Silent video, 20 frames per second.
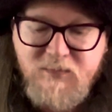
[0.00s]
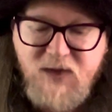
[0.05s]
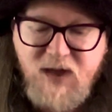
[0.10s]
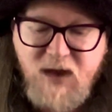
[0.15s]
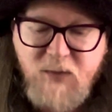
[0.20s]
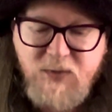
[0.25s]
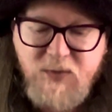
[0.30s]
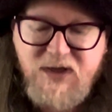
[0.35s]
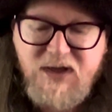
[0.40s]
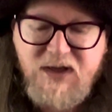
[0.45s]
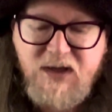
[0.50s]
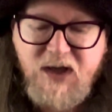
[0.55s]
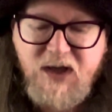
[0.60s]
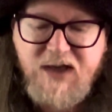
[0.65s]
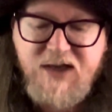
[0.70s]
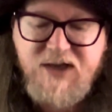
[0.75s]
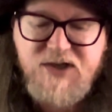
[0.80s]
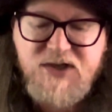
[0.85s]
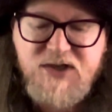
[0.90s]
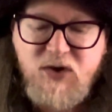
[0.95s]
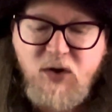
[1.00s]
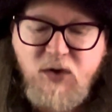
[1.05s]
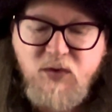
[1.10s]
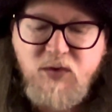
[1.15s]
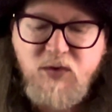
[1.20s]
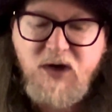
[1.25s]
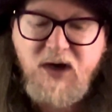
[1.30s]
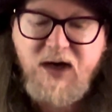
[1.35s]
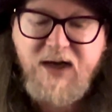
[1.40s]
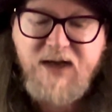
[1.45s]
I really like his
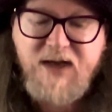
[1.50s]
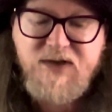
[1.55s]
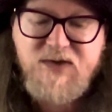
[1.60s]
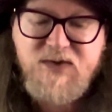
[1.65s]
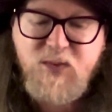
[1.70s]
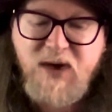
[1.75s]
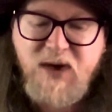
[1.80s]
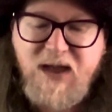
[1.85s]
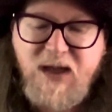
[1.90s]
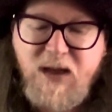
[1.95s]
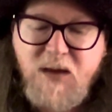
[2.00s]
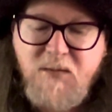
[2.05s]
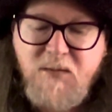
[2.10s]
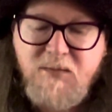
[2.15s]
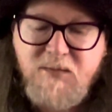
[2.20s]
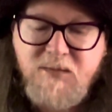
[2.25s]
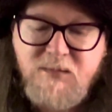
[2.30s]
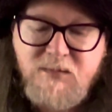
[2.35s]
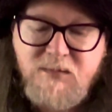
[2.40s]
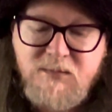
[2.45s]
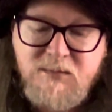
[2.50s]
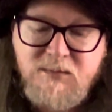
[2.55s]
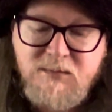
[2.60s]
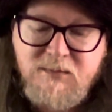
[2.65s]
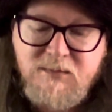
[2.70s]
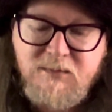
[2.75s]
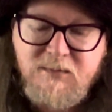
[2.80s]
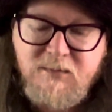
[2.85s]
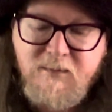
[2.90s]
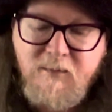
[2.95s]
songwriting as well.
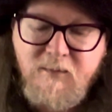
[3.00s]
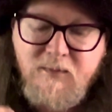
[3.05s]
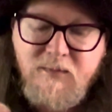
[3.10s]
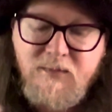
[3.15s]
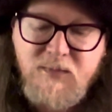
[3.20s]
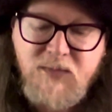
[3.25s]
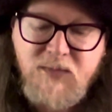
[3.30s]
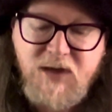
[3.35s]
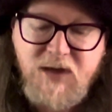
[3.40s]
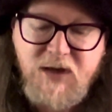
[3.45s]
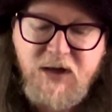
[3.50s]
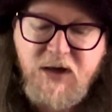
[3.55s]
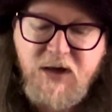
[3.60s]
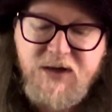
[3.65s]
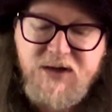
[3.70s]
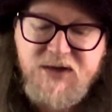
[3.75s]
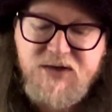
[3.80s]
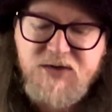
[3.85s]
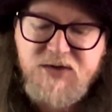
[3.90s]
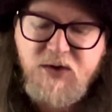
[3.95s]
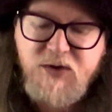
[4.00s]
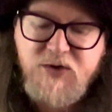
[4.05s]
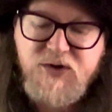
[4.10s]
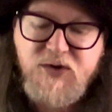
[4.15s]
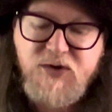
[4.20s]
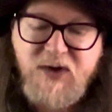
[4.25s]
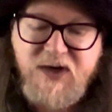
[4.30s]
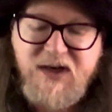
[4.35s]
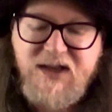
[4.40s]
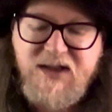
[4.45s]
You know, this has got
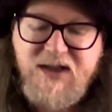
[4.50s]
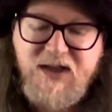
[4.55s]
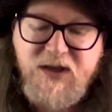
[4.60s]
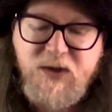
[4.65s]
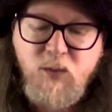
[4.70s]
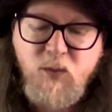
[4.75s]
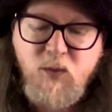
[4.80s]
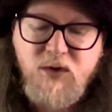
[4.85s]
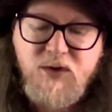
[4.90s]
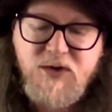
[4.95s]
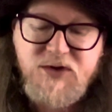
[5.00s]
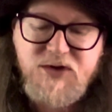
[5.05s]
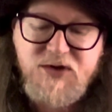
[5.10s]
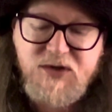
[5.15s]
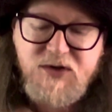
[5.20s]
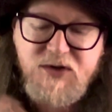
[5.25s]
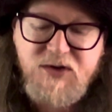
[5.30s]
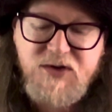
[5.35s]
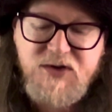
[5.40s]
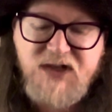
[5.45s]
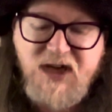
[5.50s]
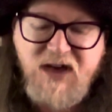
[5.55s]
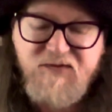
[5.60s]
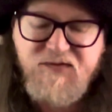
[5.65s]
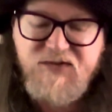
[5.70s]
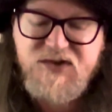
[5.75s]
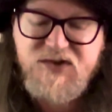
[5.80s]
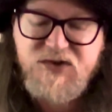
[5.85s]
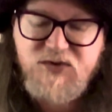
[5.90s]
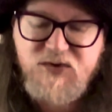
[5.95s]
Do Anything You Want To,
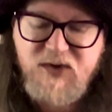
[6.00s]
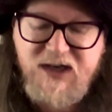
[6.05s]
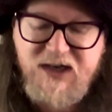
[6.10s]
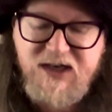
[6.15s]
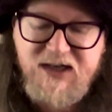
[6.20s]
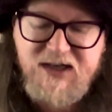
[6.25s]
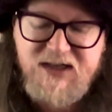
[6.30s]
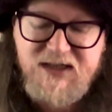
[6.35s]
Toughest Street in